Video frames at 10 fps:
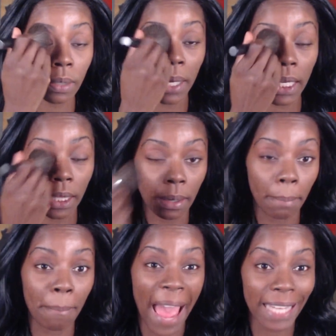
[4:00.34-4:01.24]
make it look
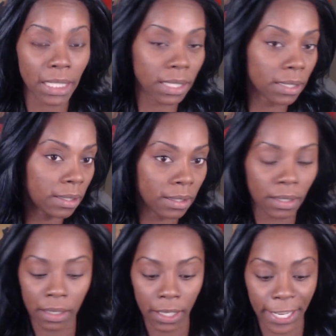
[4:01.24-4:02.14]
matte
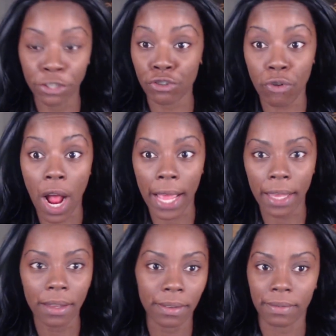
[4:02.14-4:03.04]
and dry,
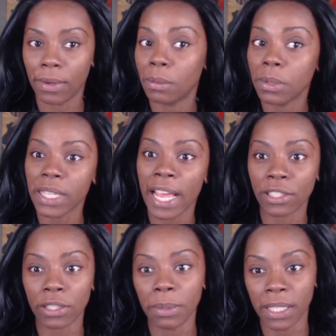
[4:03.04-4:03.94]
almost
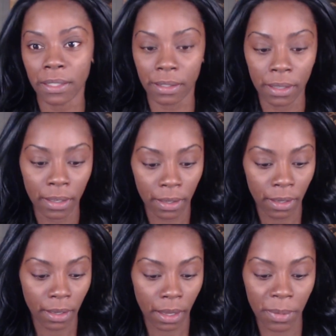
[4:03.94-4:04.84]
ashy, because
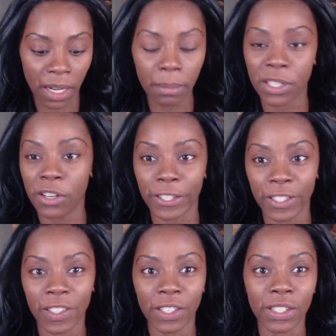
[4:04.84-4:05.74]
I'm a dark
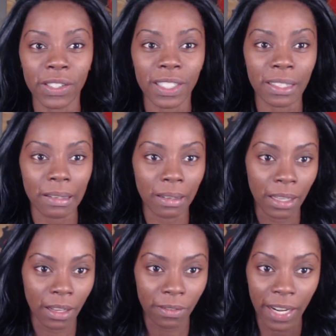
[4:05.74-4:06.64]
skinned girl, and
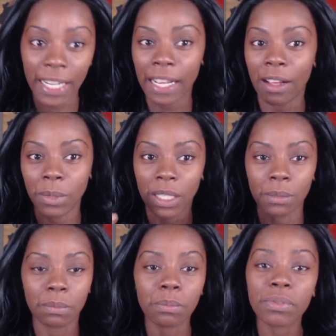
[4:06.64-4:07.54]
right now I'm
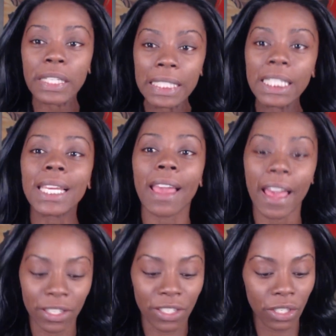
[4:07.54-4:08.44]
looking pretty
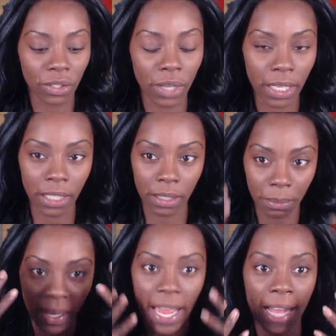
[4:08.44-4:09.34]
ashy, so I need to
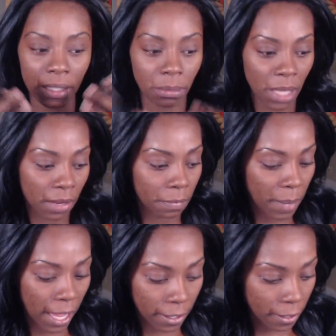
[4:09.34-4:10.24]
add some life
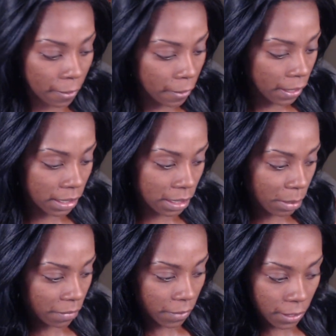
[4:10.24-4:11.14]
back into
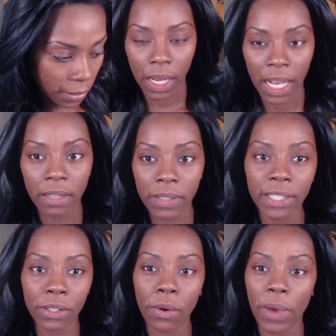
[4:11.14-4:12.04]
my face. I don't like
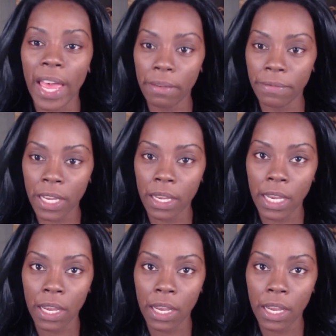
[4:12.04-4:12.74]
to go heavy